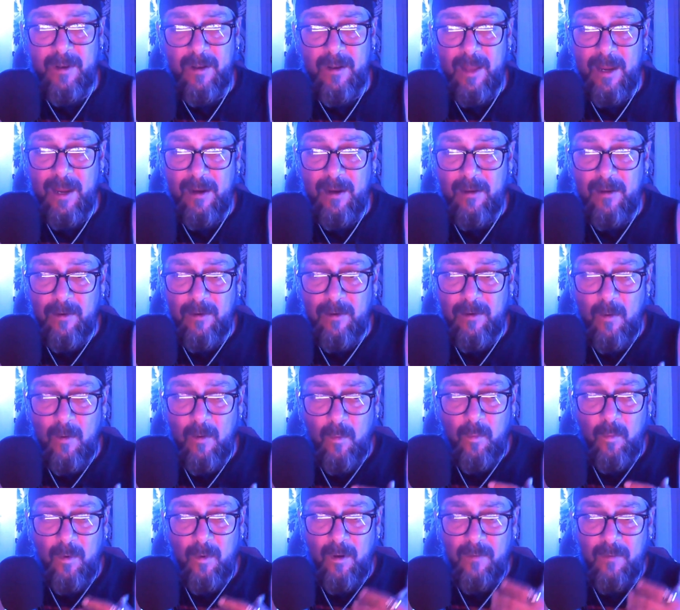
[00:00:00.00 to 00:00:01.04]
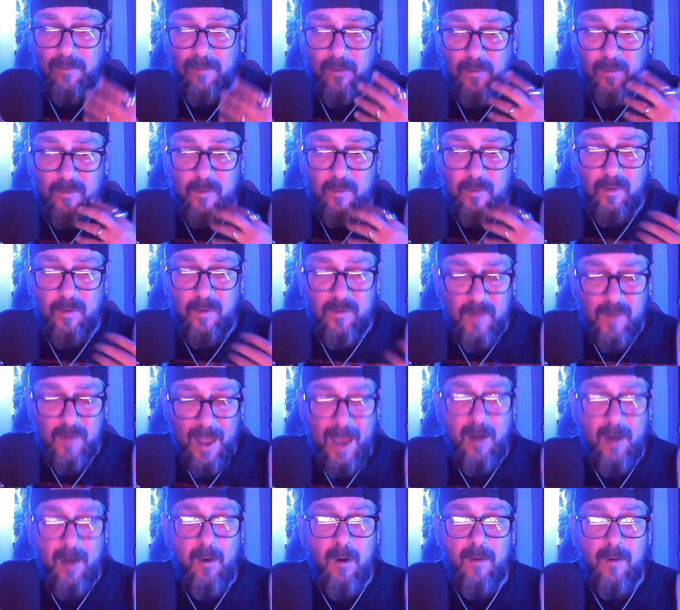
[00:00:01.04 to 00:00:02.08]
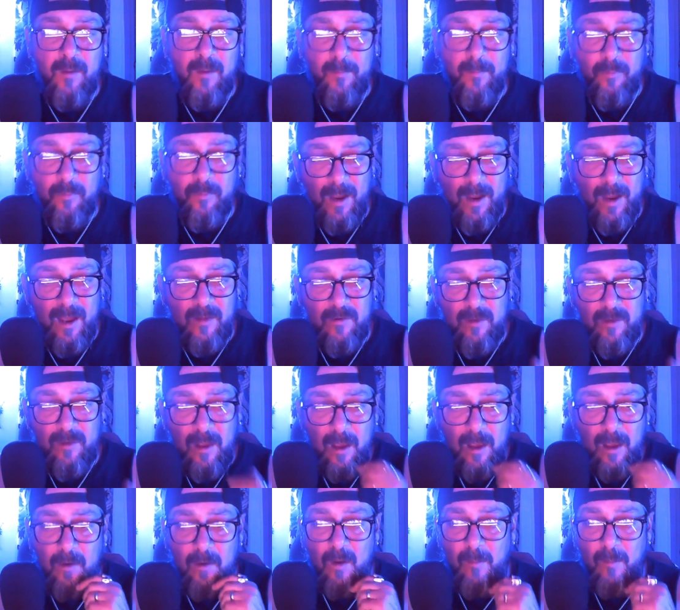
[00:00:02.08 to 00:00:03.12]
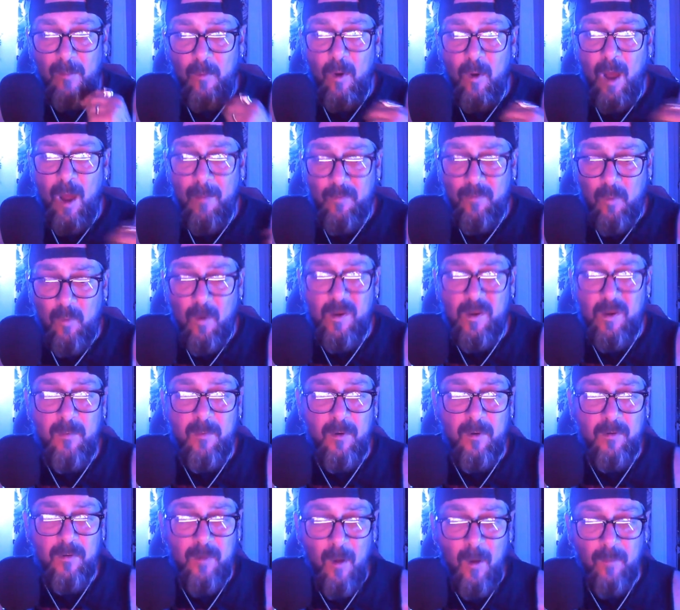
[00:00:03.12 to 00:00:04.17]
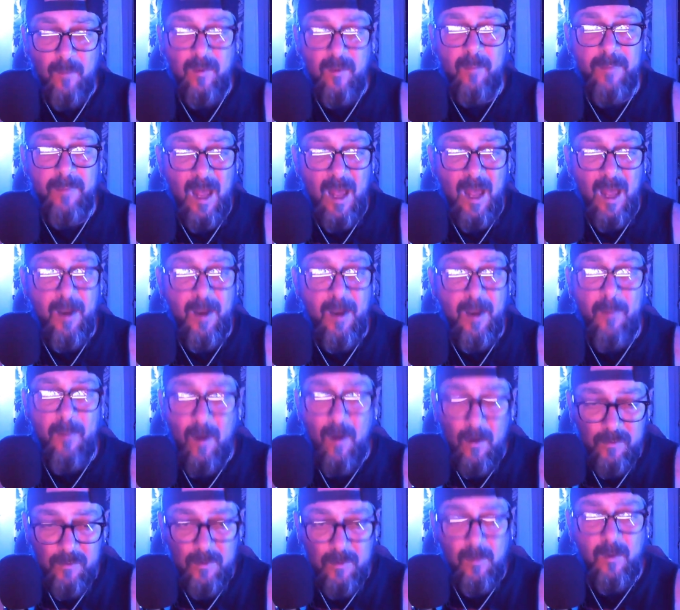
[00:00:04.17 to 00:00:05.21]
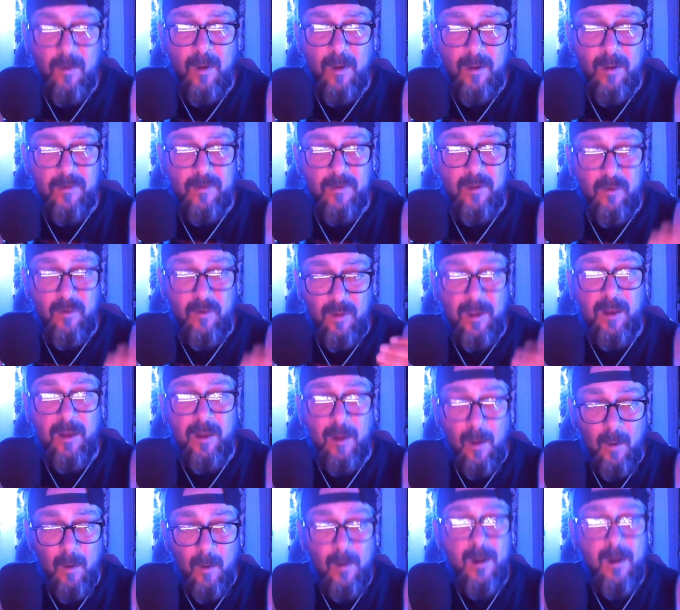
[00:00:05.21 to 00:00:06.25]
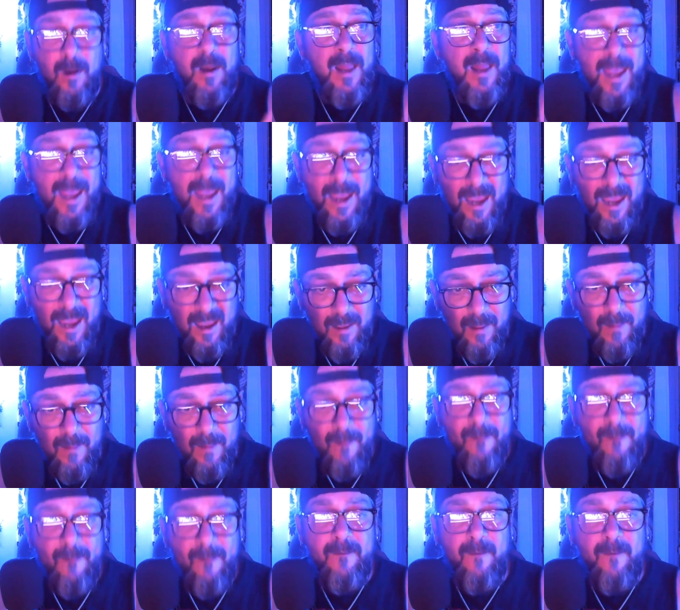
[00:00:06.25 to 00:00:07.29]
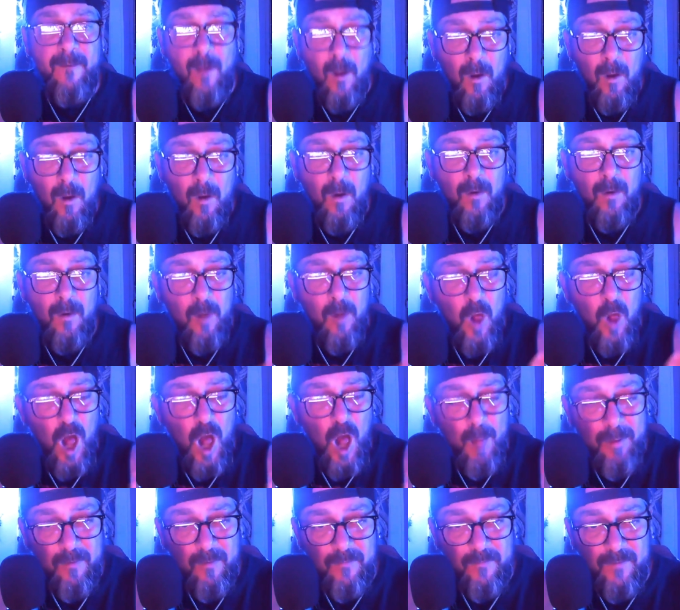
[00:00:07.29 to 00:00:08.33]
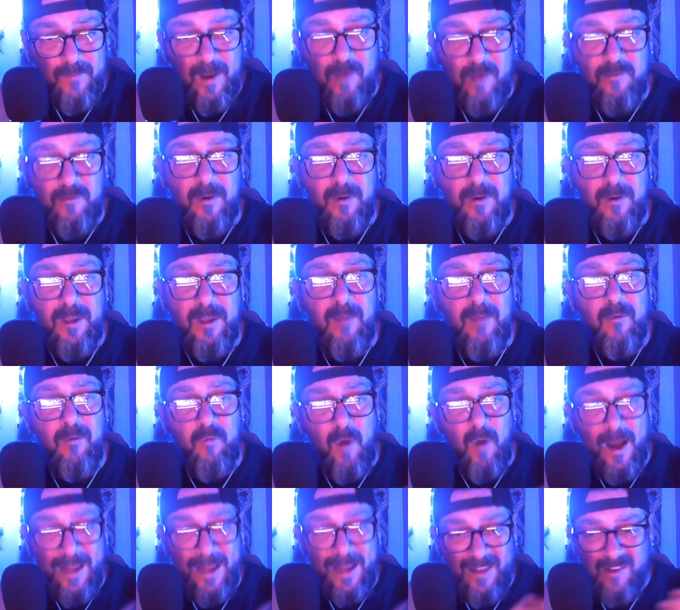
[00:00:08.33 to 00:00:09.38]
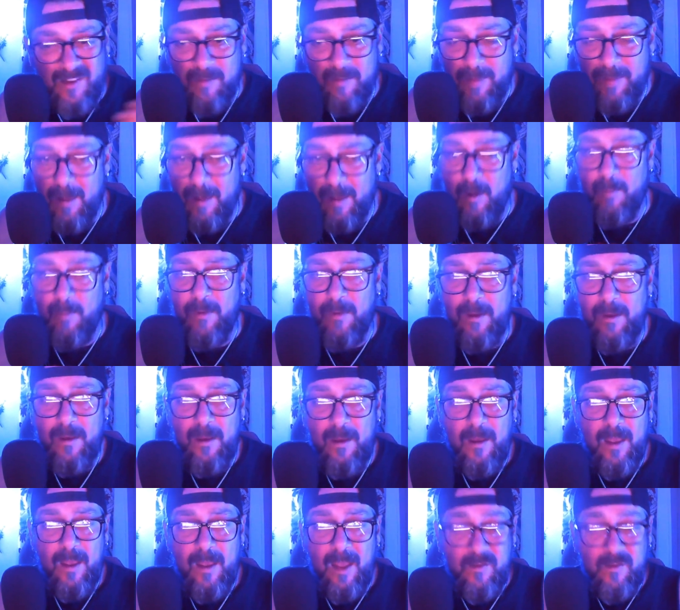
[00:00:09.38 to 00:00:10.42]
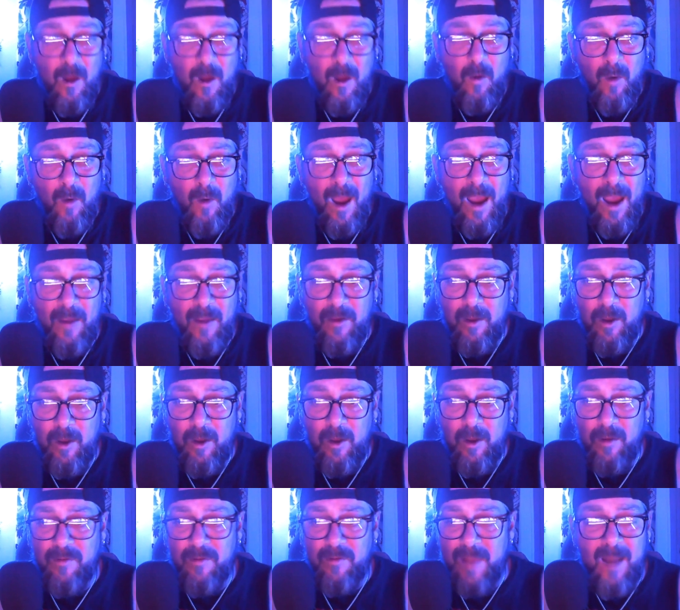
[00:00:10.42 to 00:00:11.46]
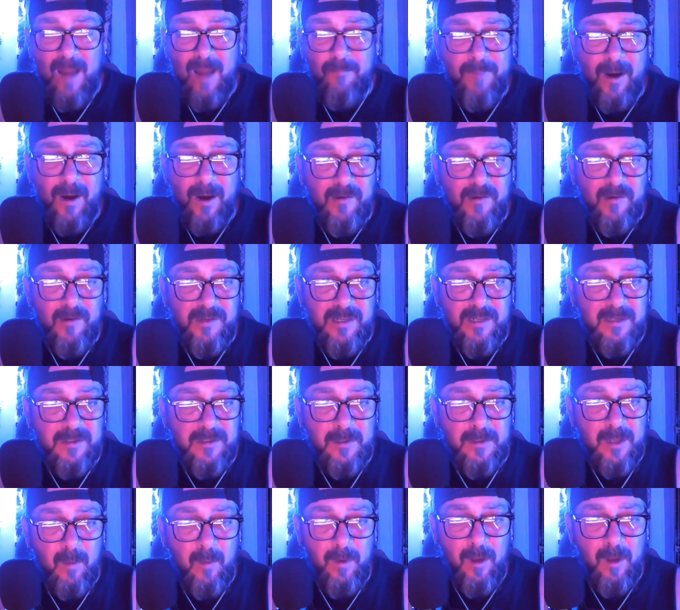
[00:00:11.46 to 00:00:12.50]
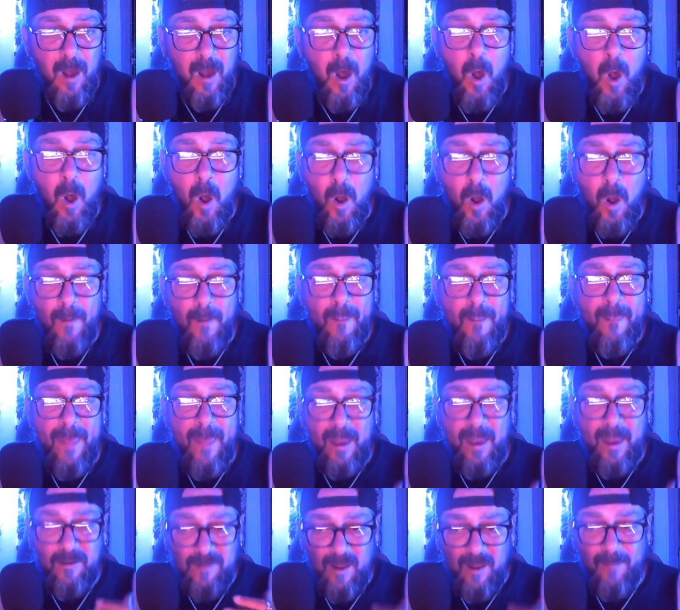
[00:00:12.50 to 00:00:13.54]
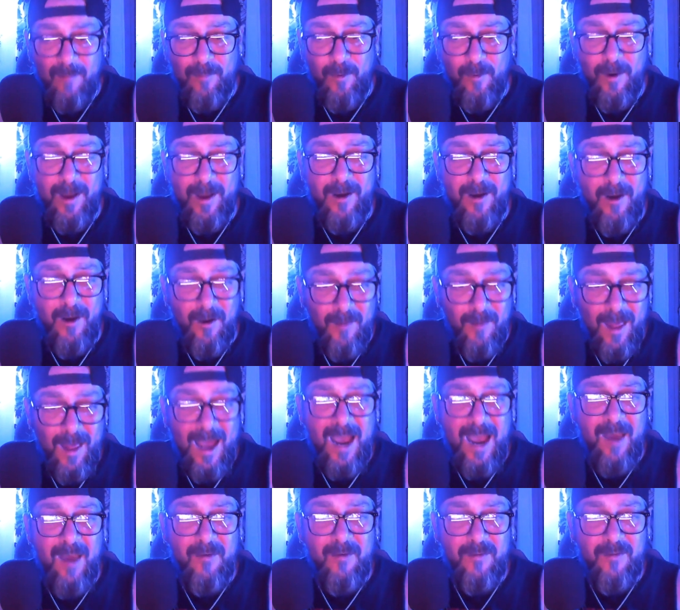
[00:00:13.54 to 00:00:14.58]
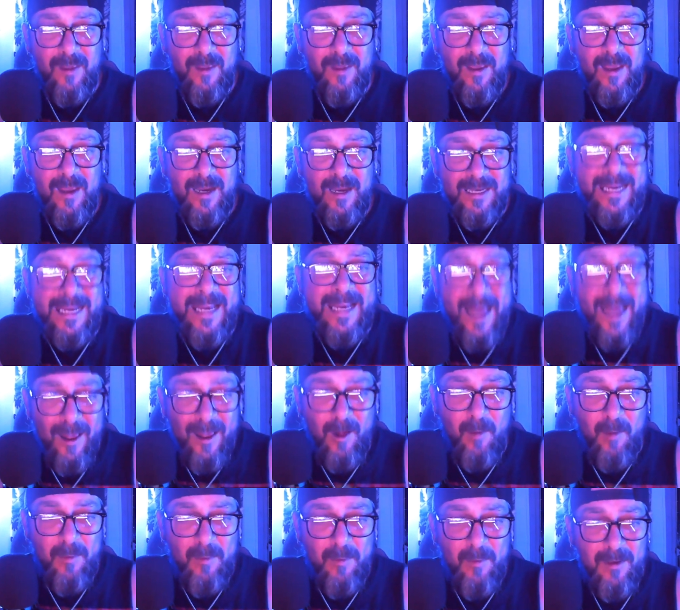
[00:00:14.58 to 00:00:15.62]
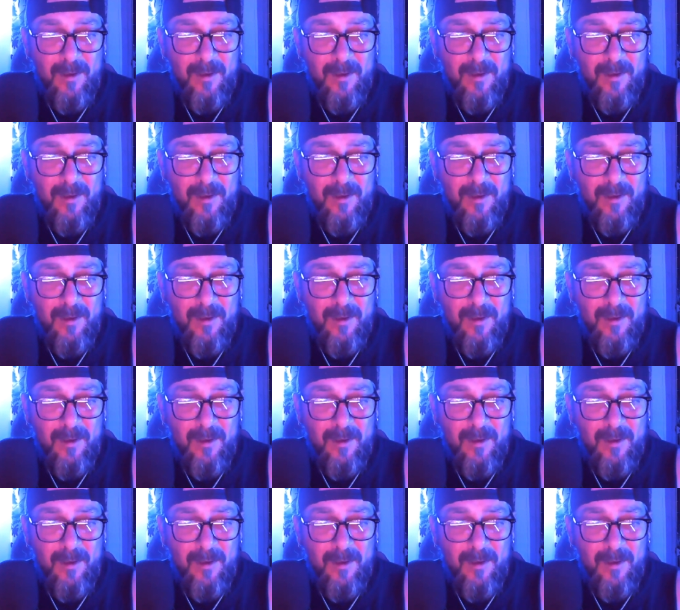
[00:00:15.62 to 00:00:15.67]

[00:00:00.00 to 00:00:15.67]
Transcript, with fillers: like you know they're suicidal or depressed, you know I'm going. Of course, I'm going to talk them down, but I'm also going to you know, hey, call call a professional. Try to get some help. It's all yeah. right. You, you, it's not embarrassing to do that. We all, at some point in our lives, need help.